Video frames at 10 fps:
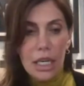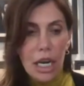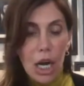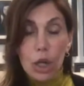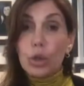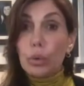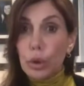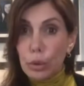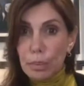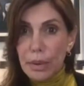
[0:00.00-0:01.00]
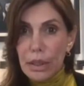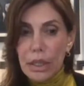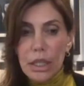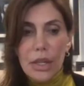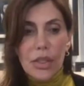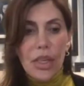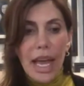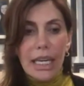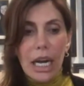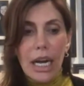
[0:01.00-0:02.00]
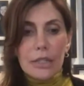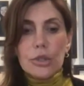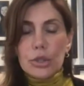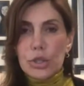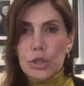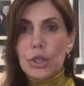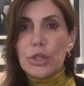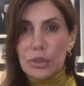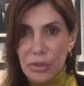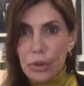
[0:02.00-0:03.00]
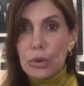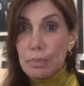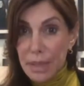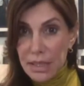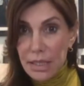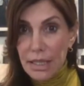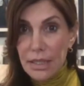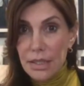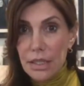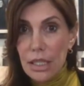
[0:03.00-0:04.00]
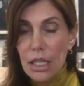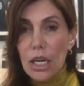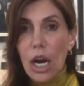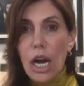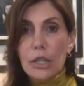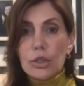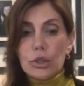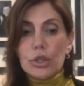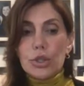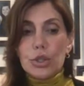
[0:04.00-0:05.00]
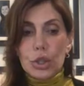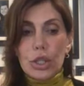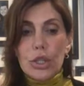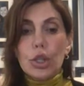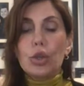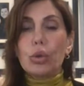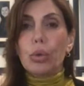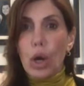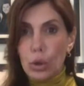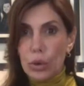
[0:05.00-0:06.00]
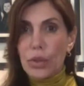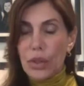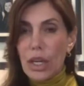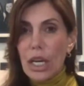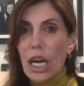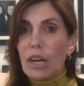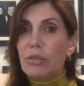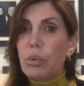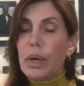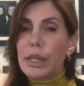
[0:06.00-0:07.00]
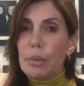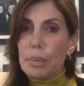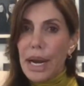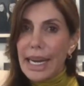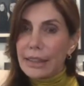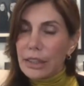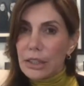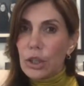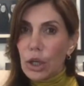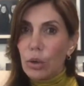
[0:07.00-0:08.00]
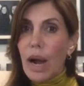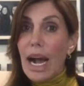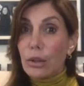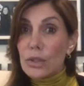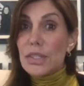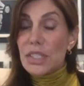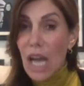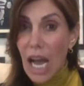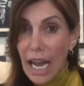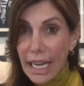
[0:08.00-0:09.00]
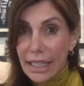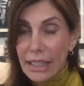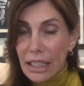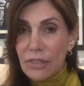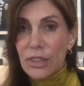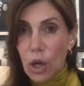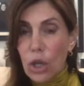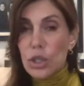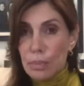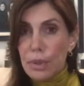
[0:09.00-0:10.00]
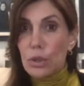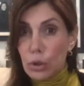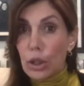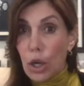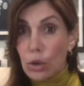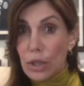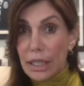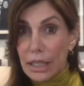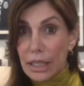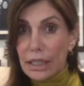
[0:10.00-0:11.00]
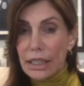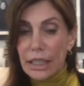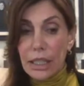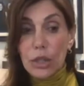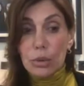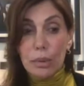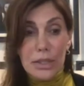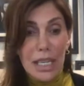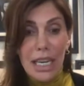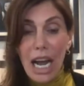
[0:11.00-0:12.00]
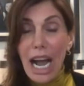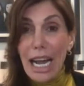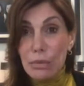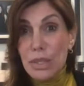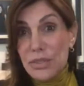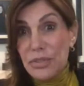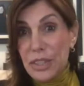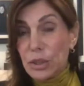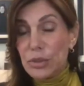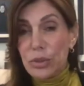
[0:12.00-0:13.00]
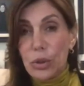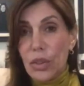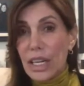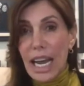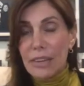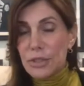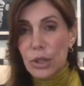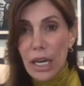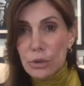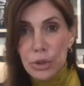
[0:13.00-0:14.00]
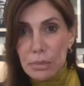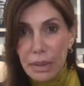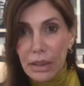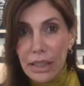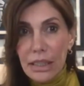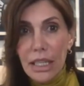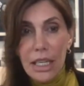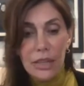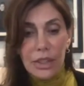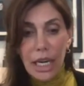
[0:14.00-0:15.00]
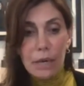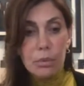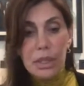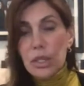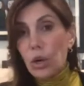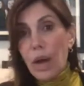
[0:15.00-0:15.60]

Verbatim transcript: a group that understood the food business, understood the growth of where a brand could go outside of an entrepreneur owning it. In other words, I was fearful that after 100 million, that I wouldn't know how